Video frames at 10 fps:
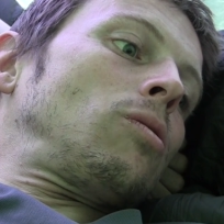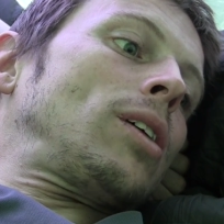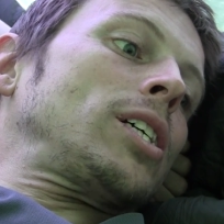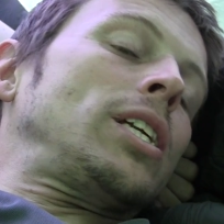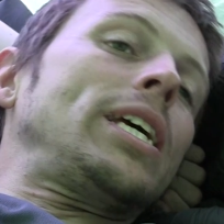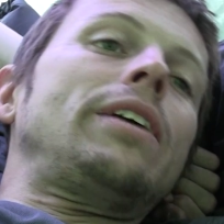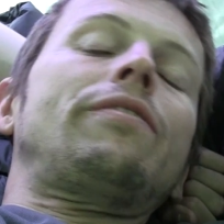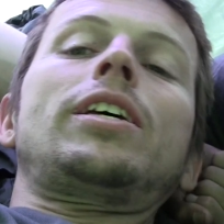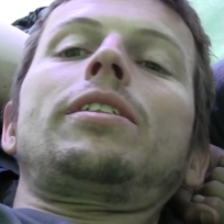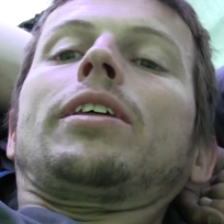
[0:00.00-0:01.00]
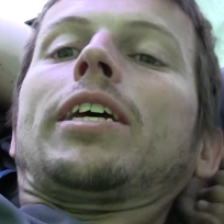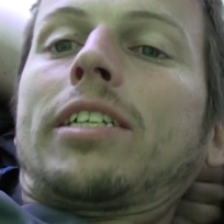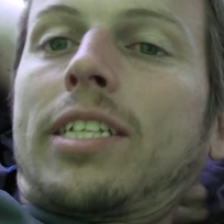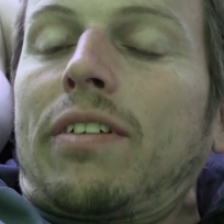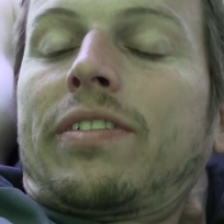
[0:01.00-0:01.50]
actually even in the
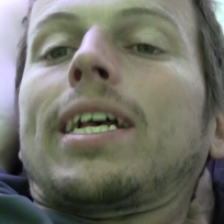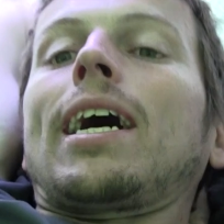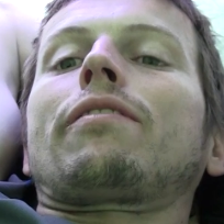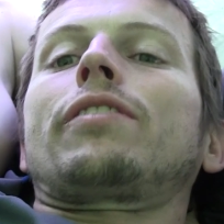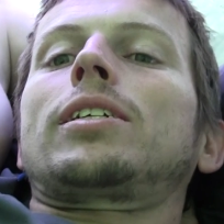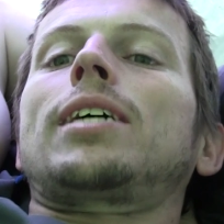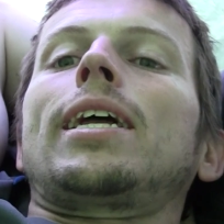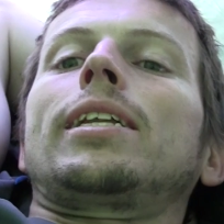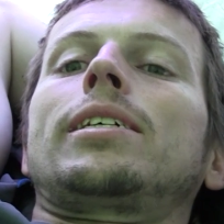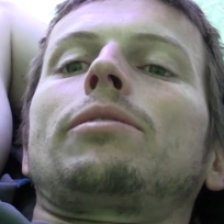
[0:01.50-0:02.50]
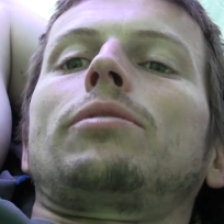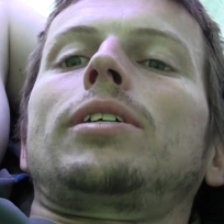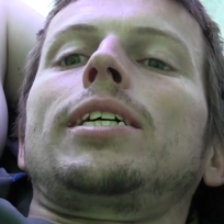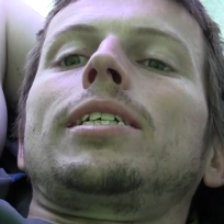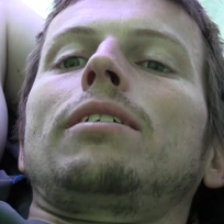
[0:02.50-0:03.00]
stuff sack for the tent, it would
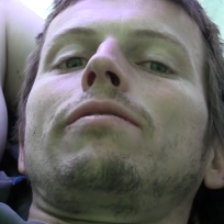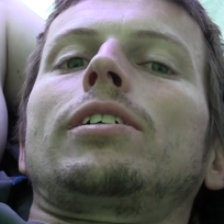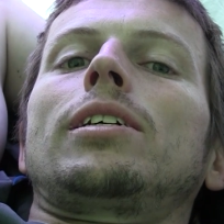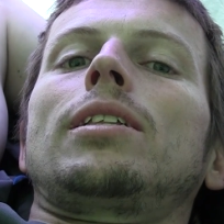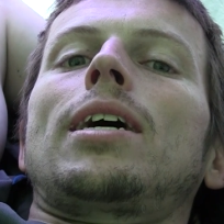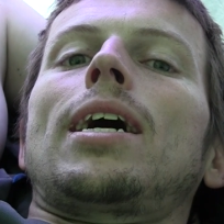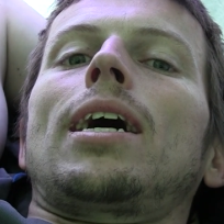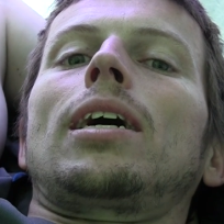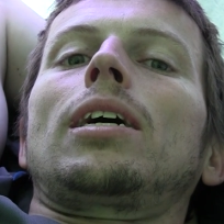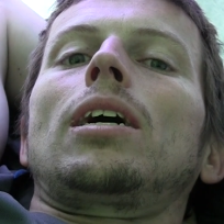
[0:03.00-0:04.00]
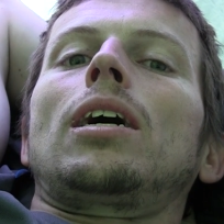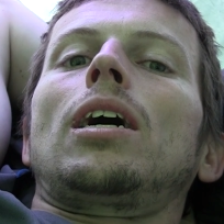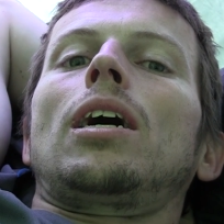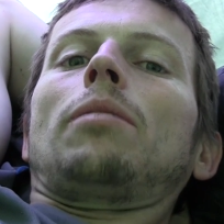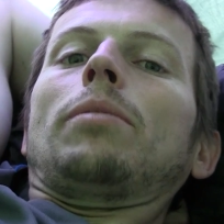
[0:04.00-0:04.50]
easily fit in there.
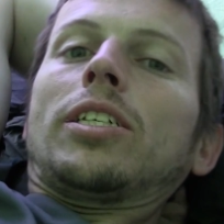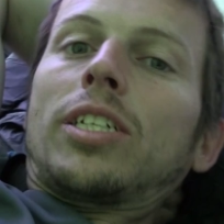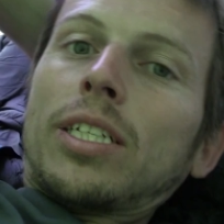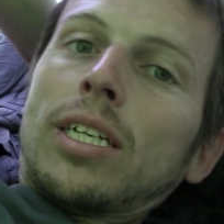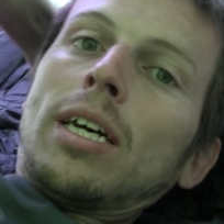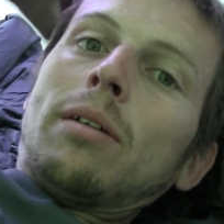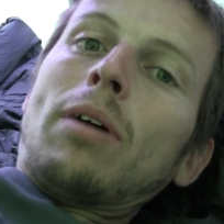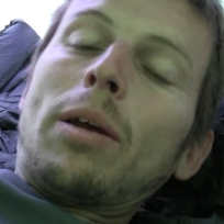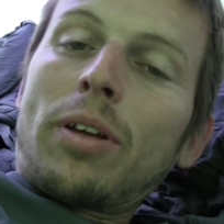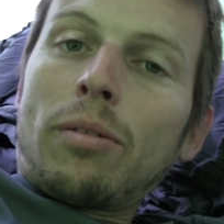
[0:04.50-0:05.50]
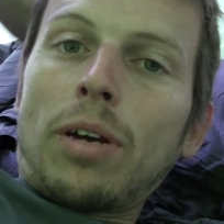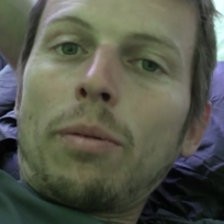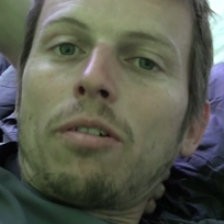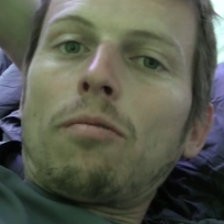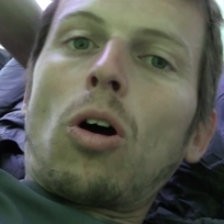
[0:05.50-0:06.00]
It's just maybe
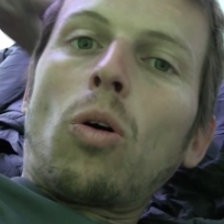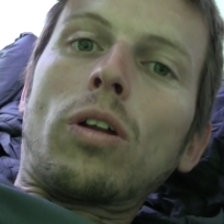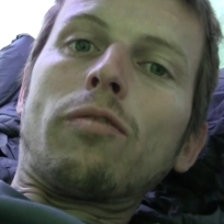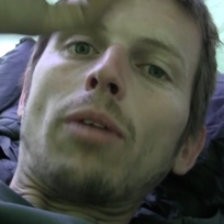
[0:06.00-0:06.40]
a roll of